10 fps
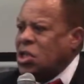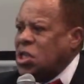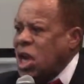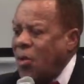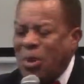
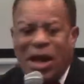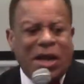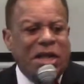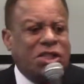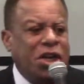
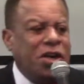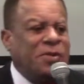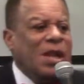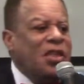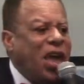Somebody needs to
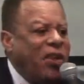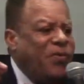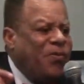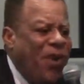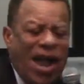hear
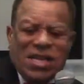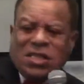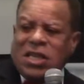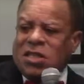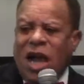that
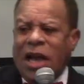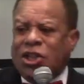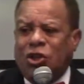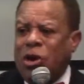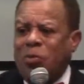vice that's
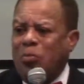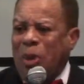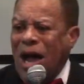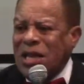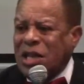got you in
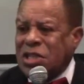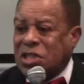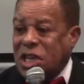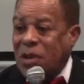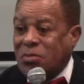bondage
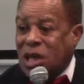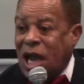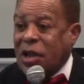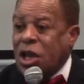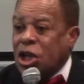seems like